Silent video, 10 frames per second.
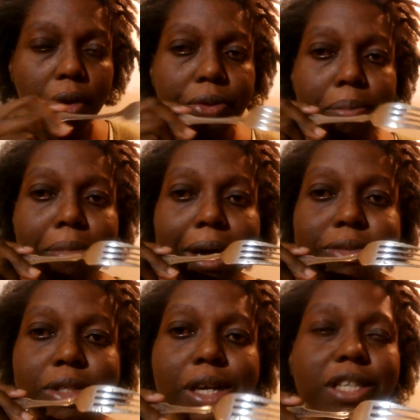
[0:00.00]
The
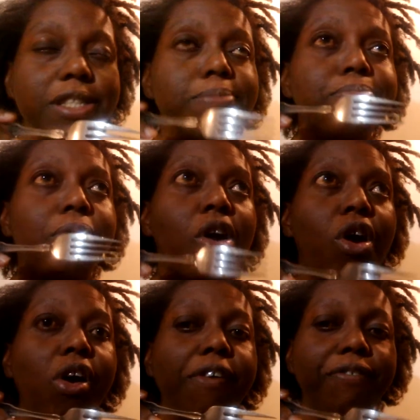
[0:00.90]
masa is
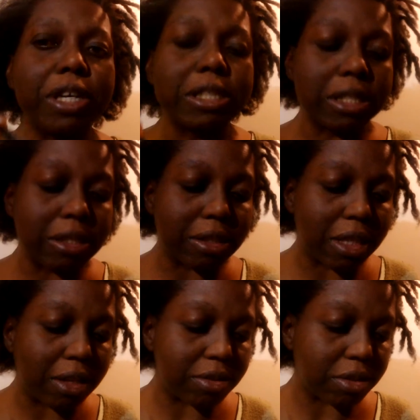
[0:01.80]
perfectly
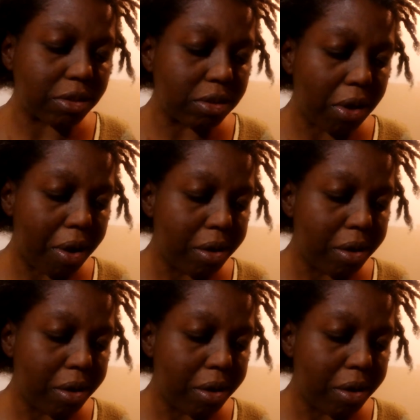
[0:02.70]
seasoned.